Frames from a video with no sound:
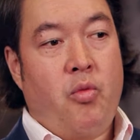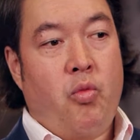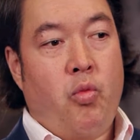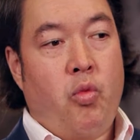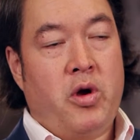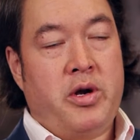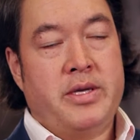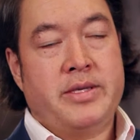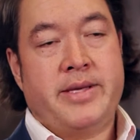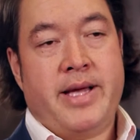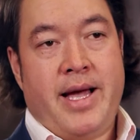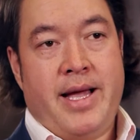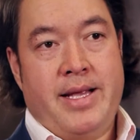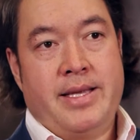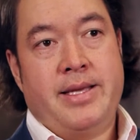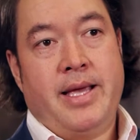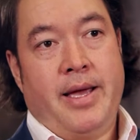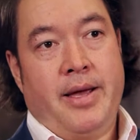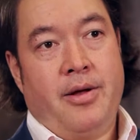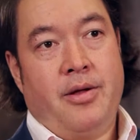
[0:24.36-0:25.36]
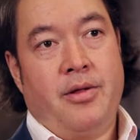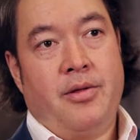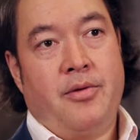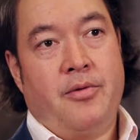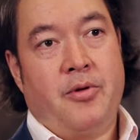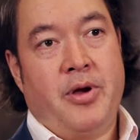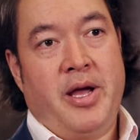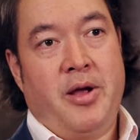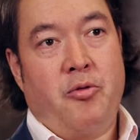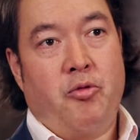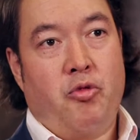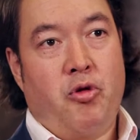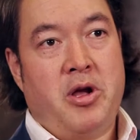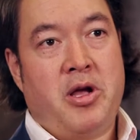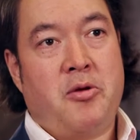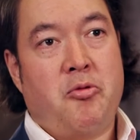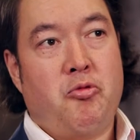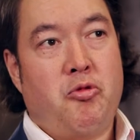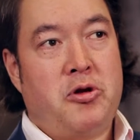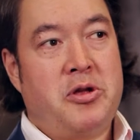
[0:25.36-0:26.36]
what does that entail, right?
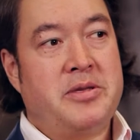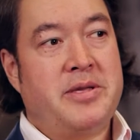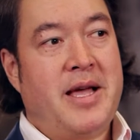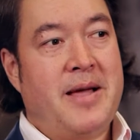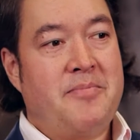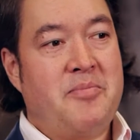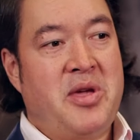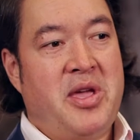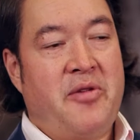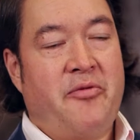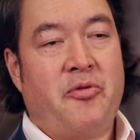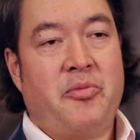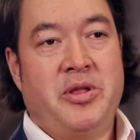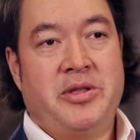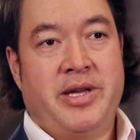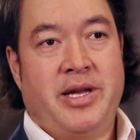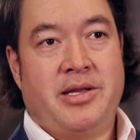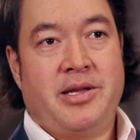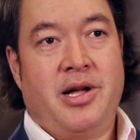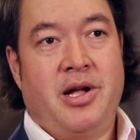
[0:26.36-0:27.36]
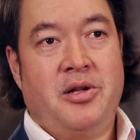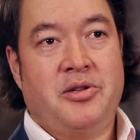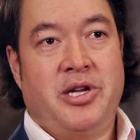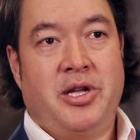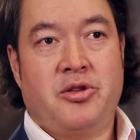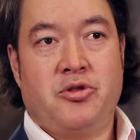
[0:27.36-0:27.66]
What does that mean from the technology?